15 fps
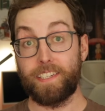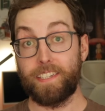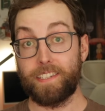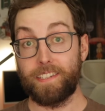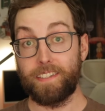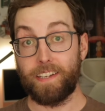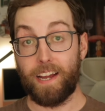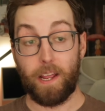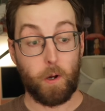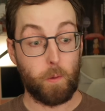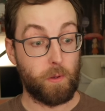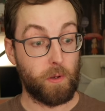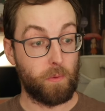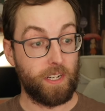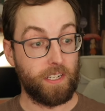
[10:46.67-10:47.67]
it. I
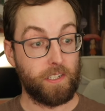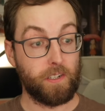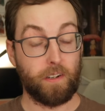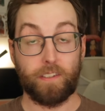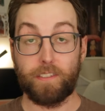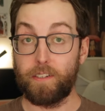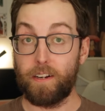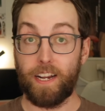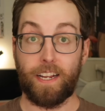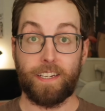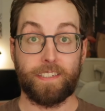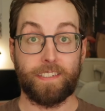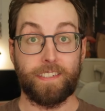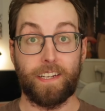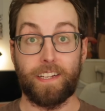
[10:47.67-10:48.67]
hope you will enjoy the
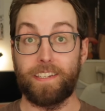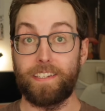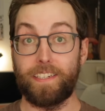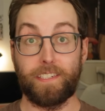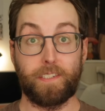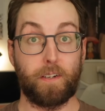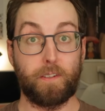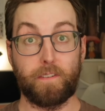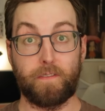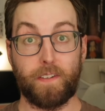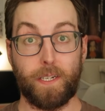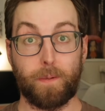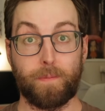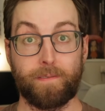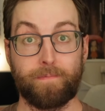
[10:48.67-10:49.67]
class and enjoy the
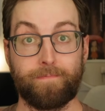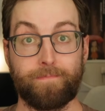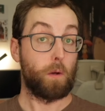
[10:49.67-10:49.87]
film.